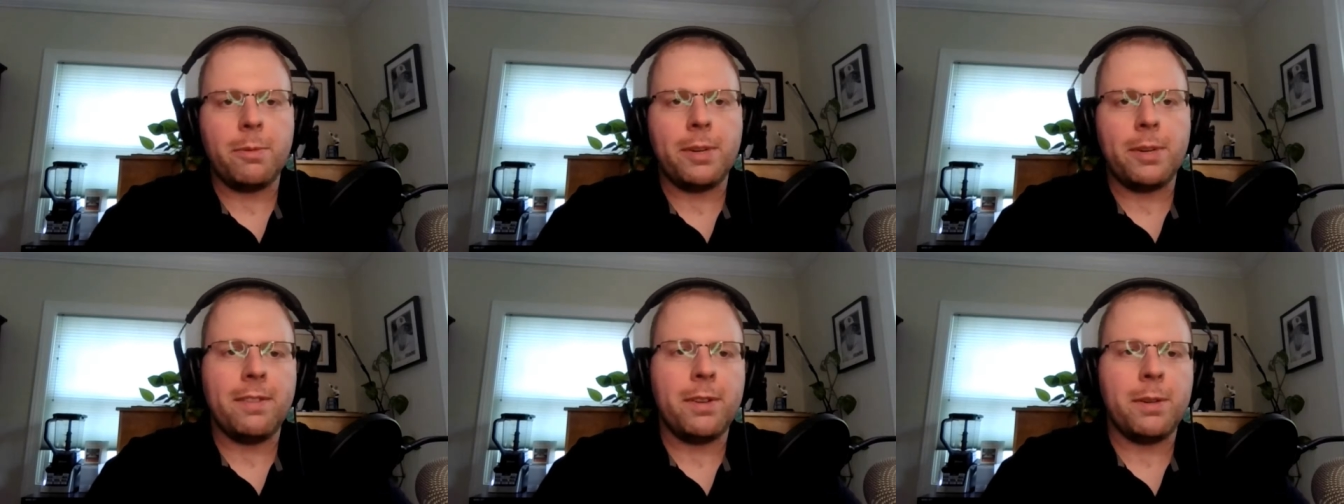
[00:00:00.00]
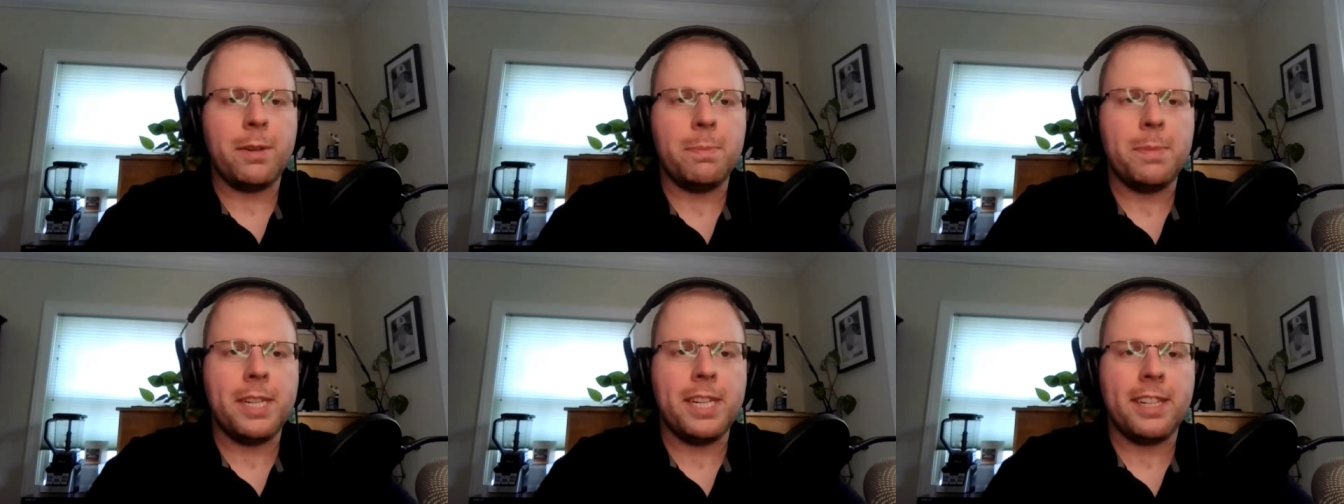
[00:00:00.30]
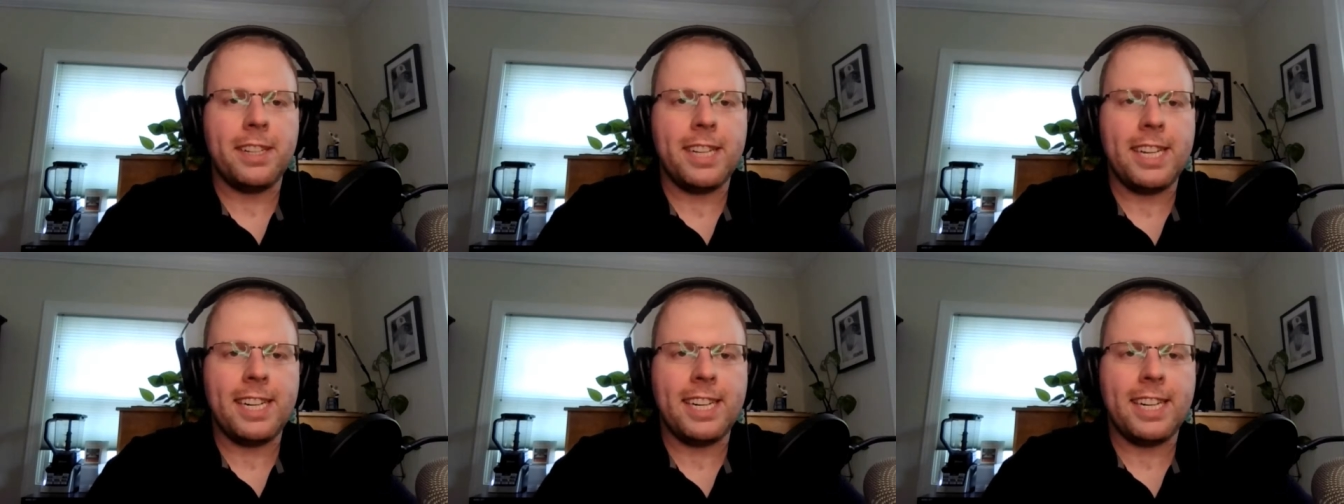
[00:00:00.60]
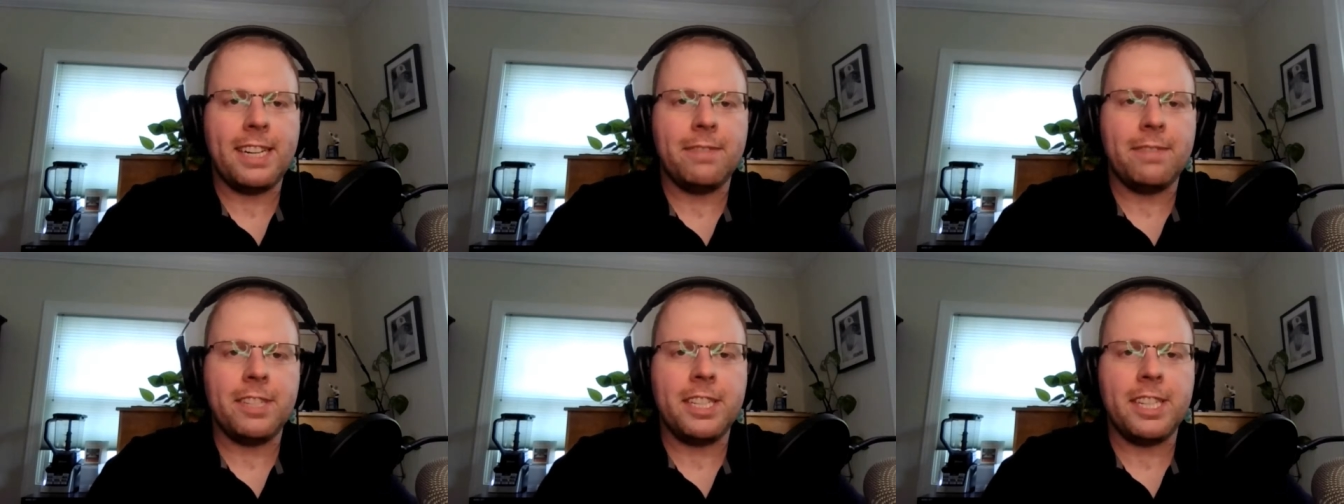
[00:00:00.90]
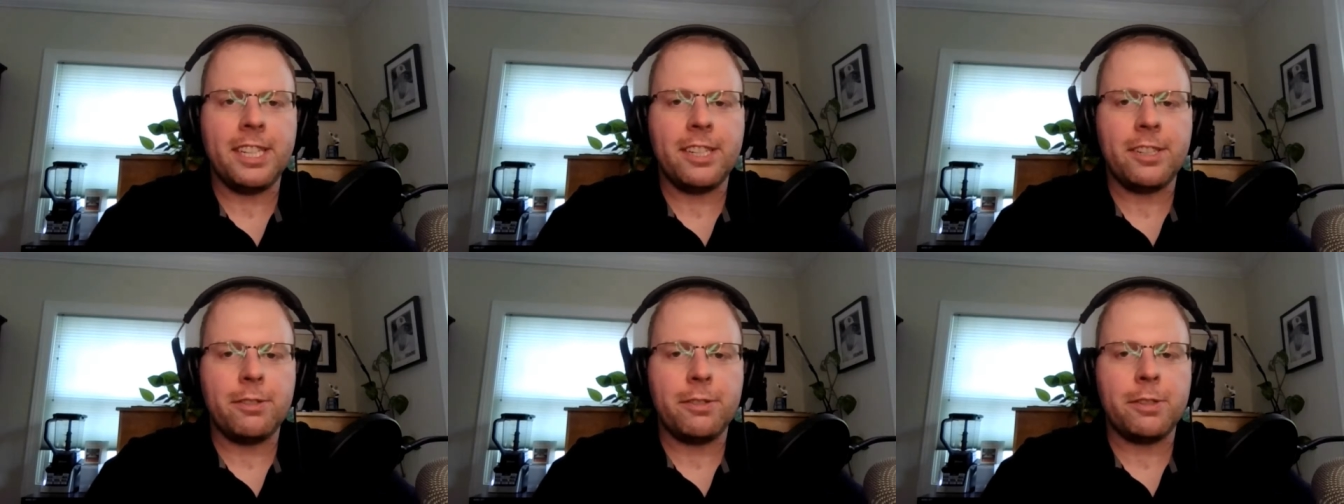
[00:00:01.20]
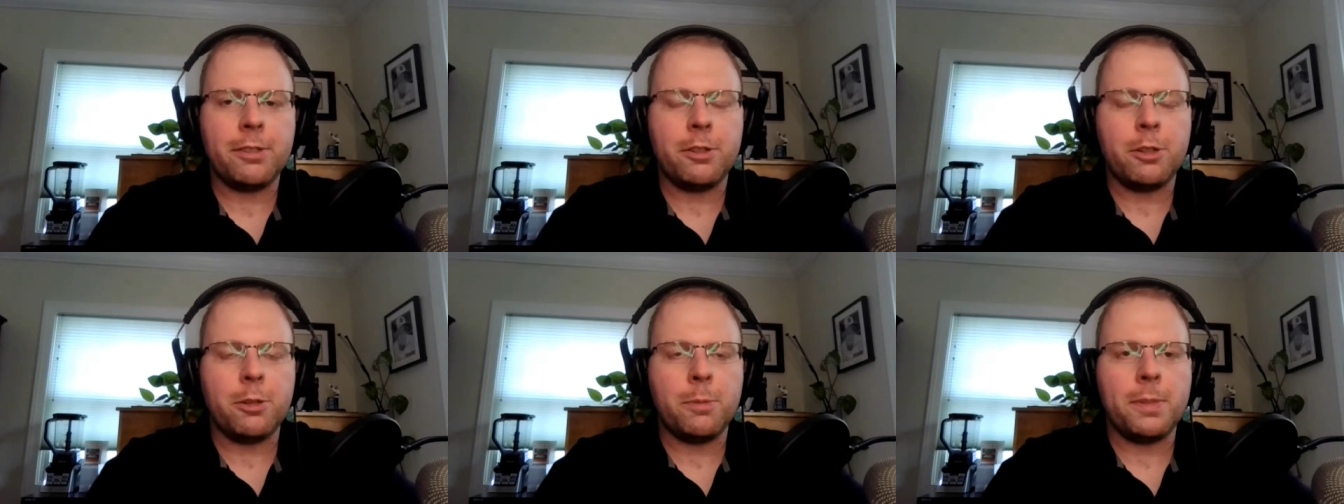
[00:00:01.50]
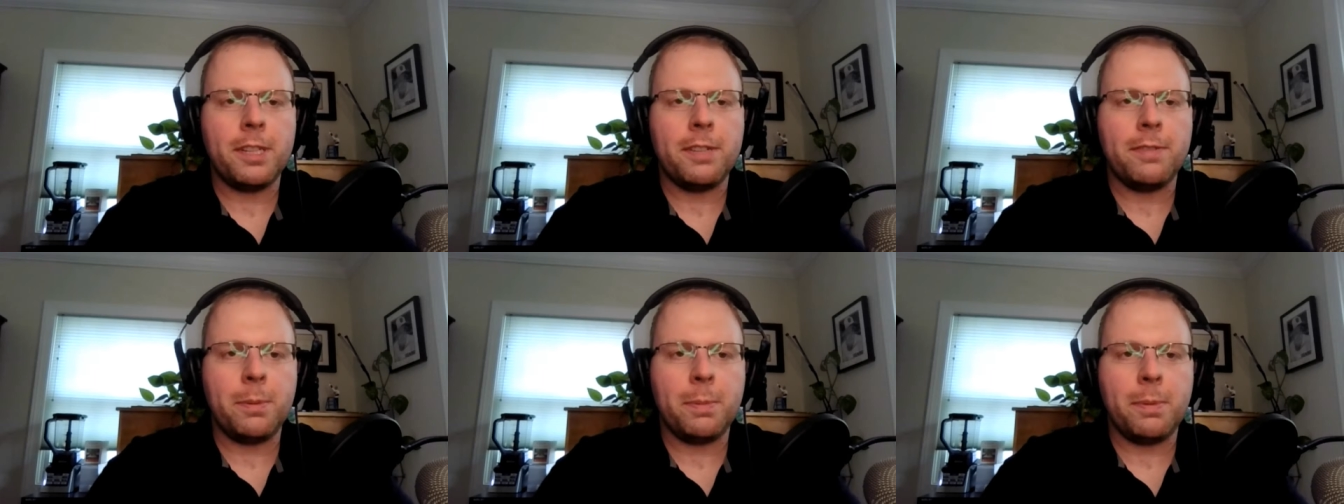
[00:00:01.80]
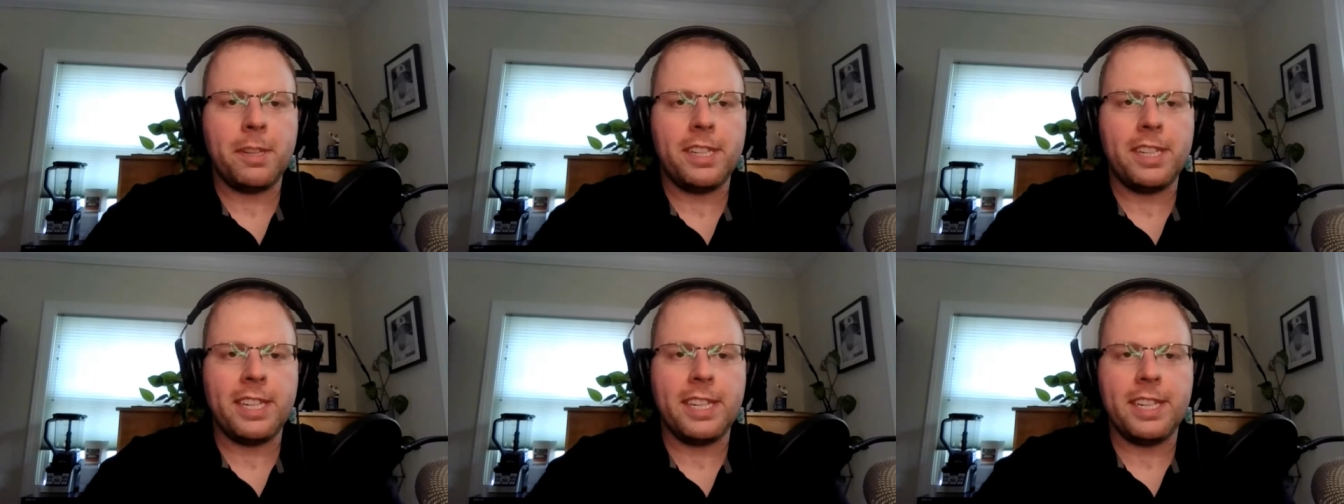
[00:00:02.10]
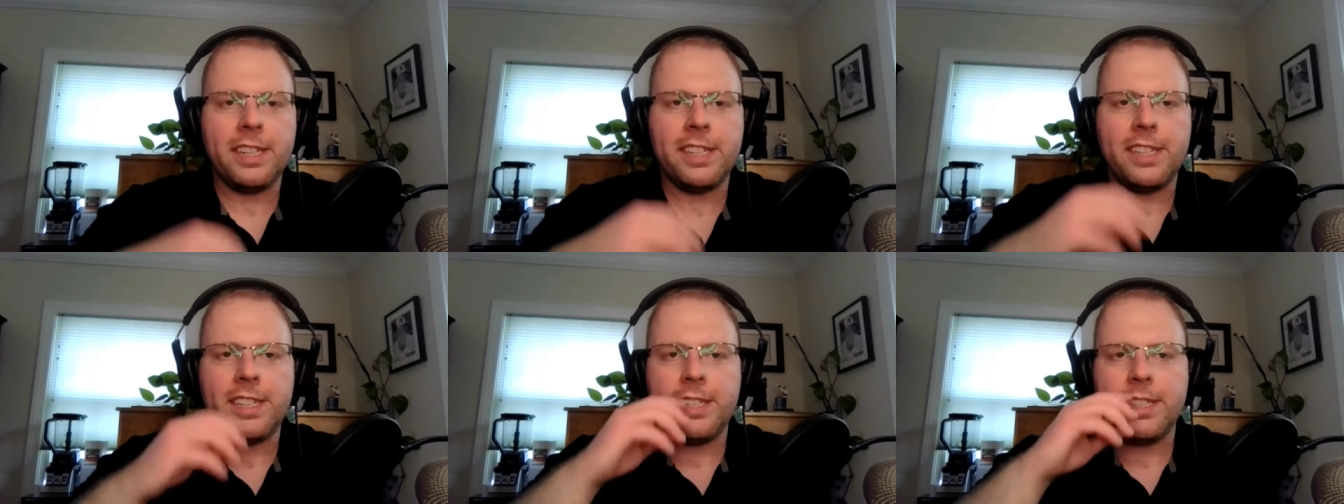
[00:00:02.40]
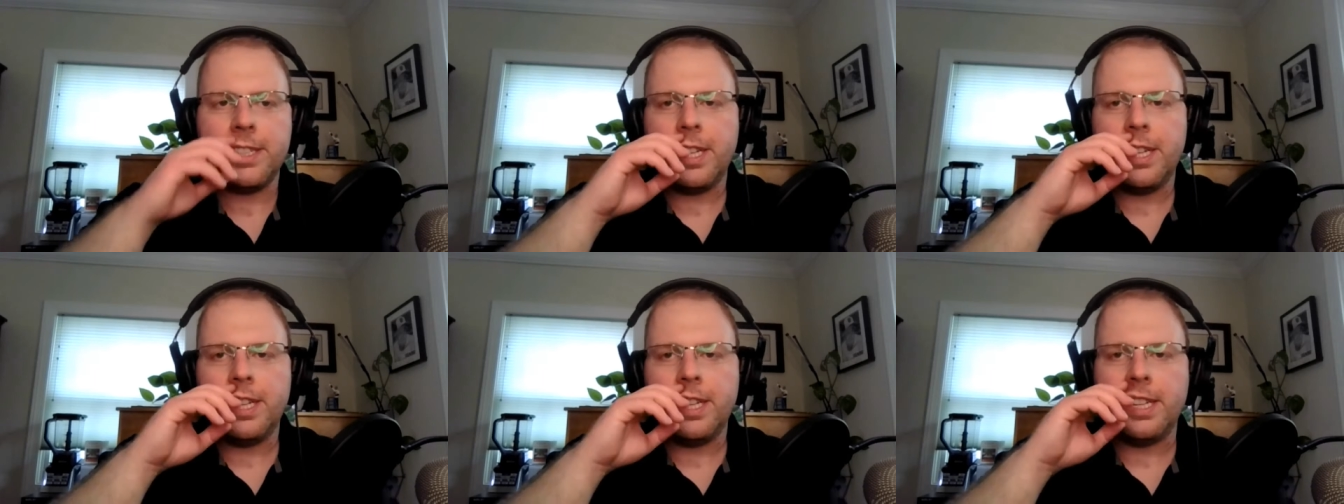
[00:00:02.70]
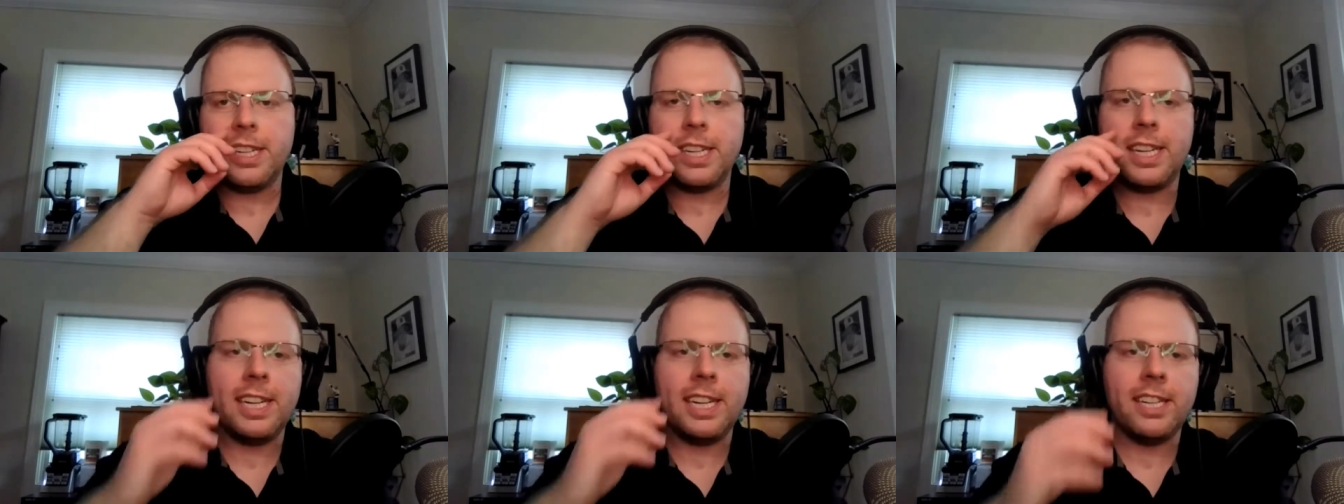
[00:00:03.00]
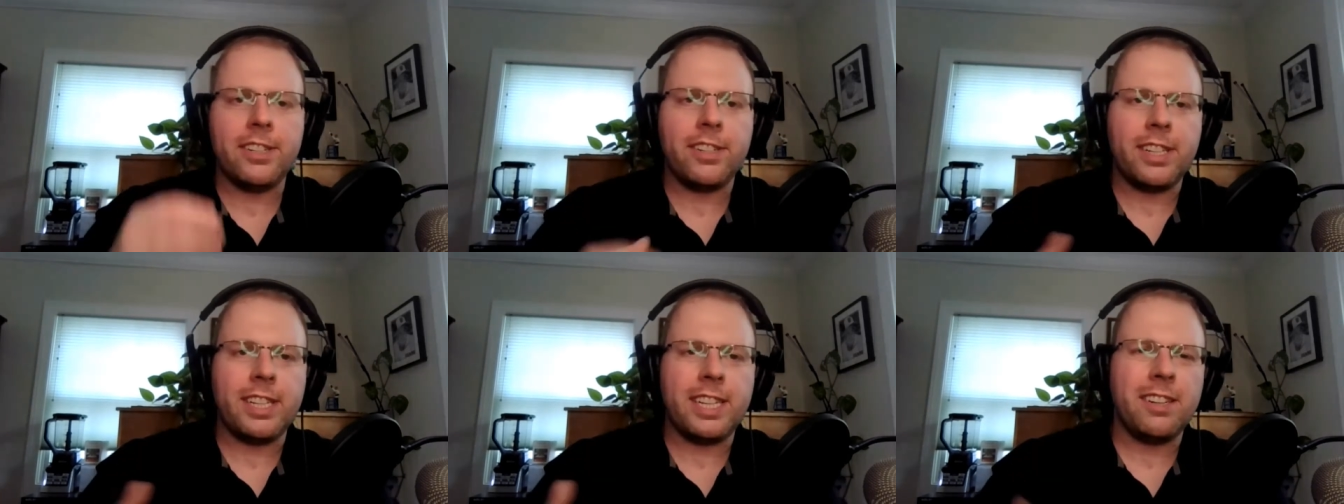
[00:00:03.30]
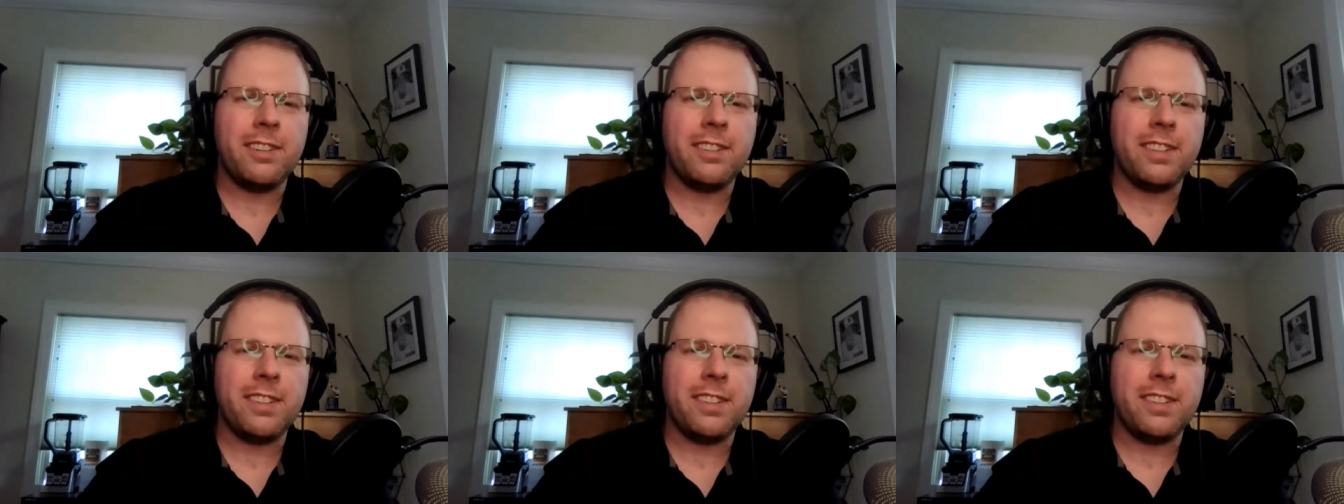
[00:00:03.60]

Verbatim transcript: And we have a Mid-Atlantic Invitational tournament that we play occasionally.